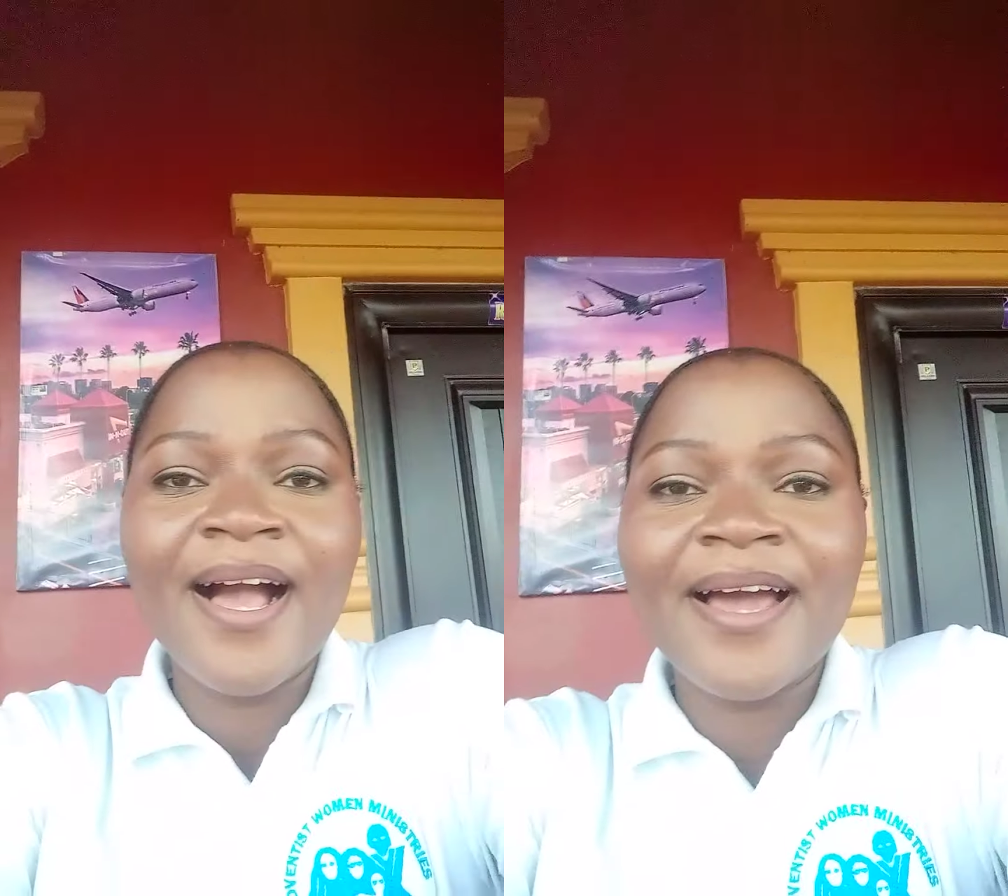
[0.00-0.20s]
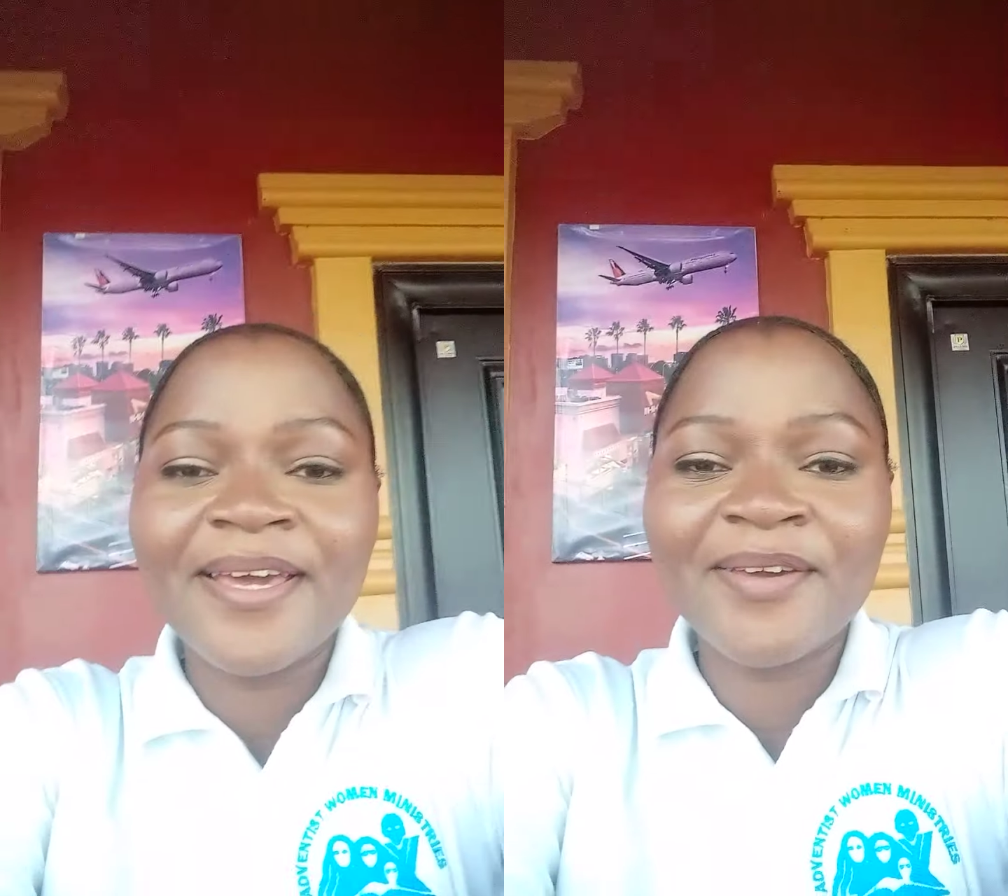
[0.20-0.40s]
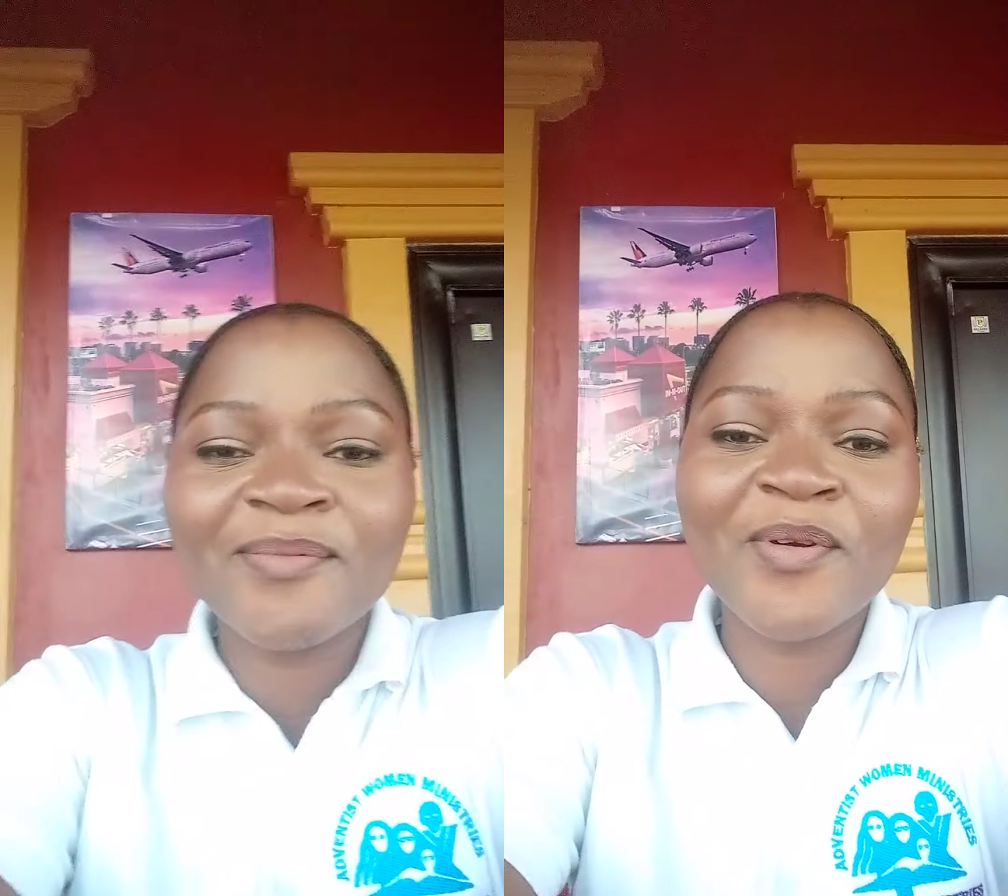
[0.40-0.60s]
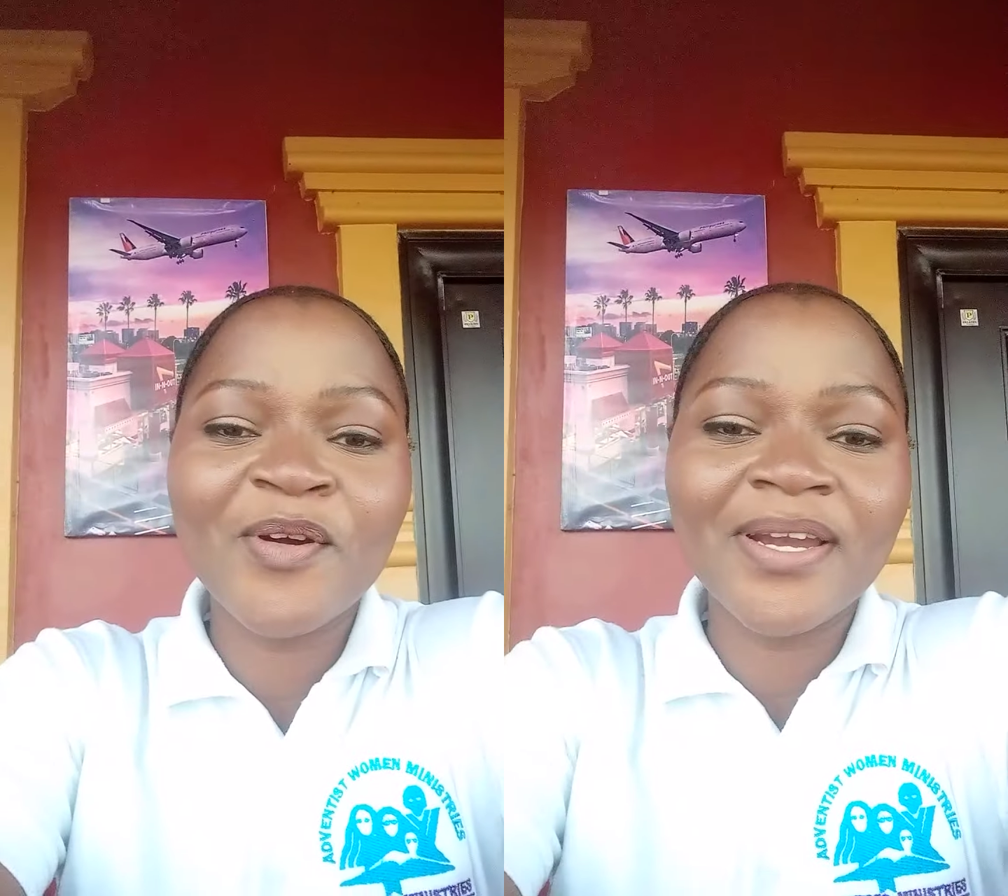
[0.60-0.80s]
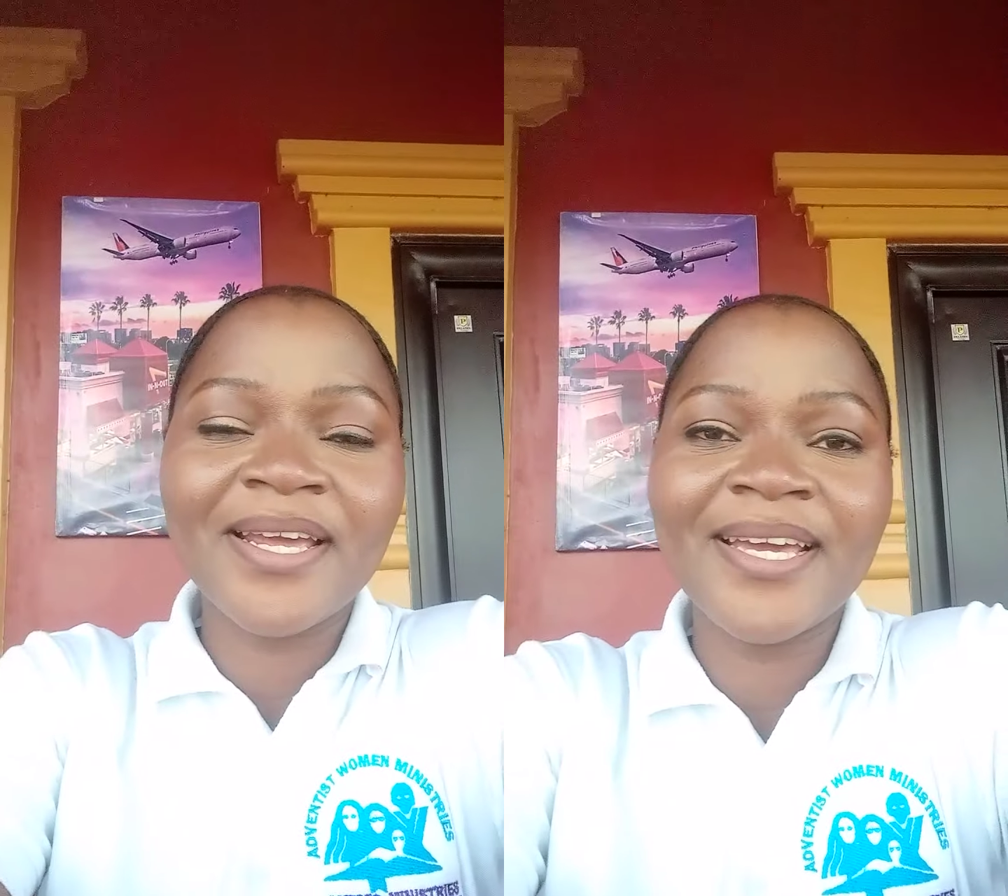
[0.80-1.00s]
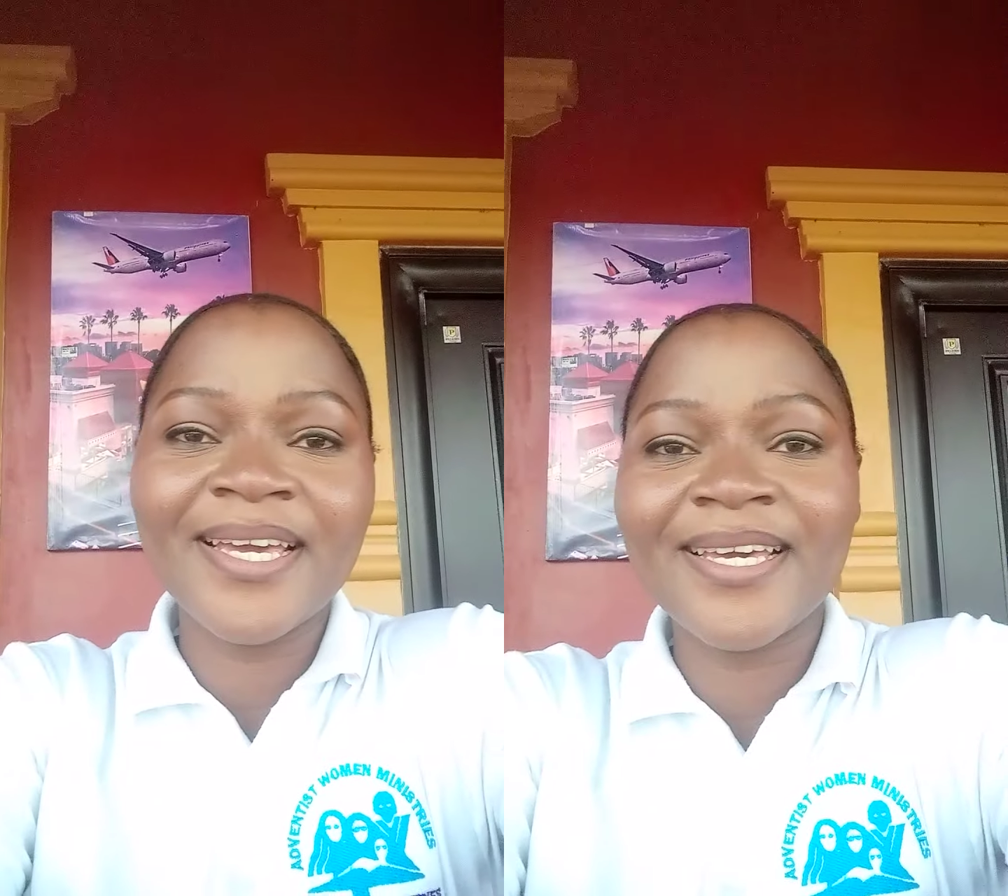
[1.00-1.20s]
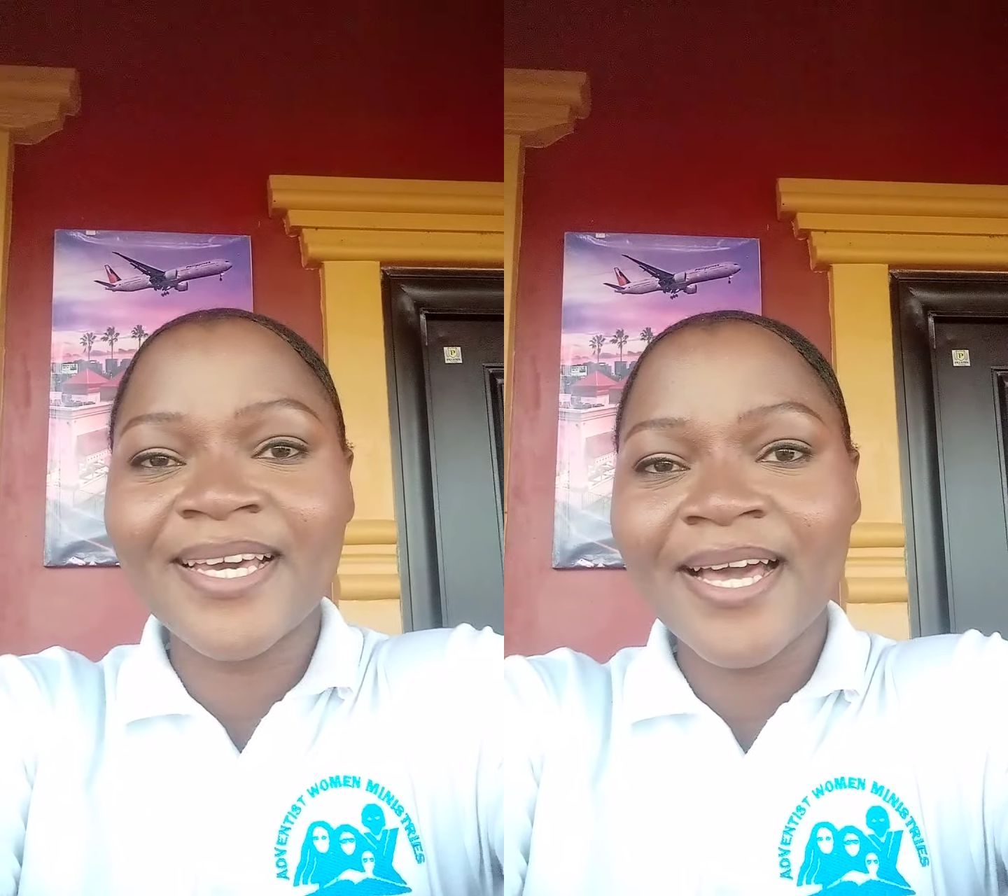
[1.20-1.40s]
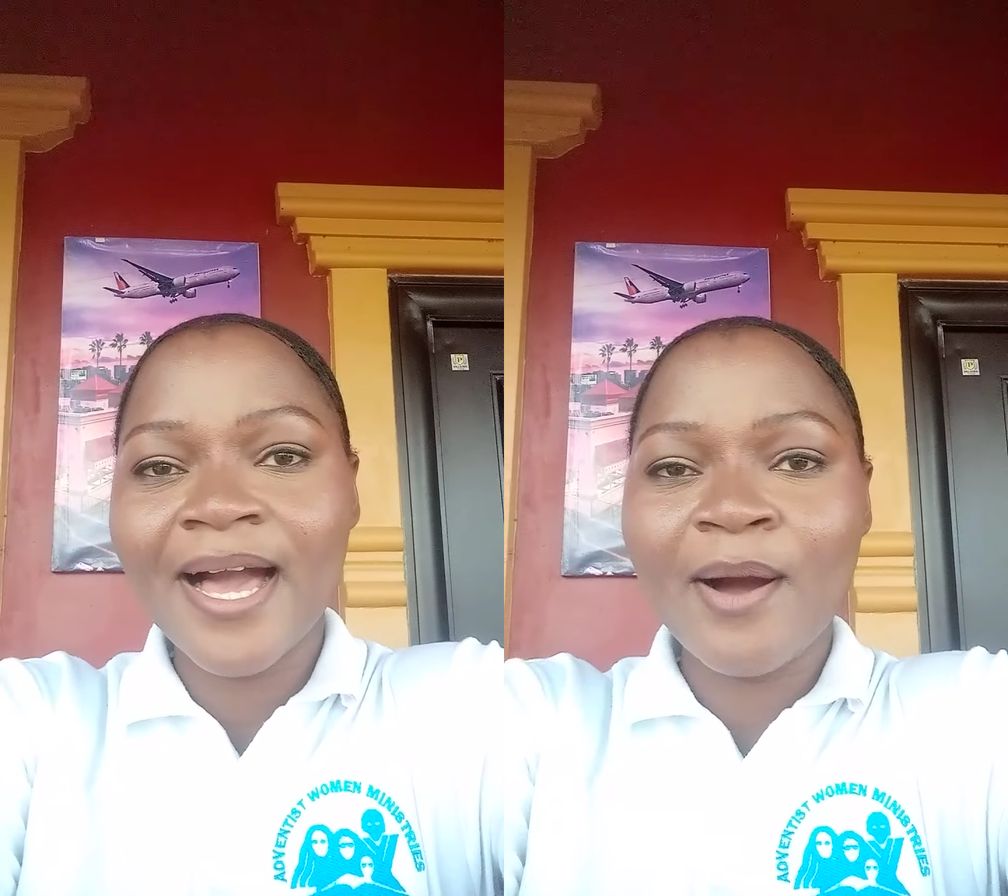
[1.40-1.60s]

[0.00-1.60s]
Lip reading: Hi, good morning.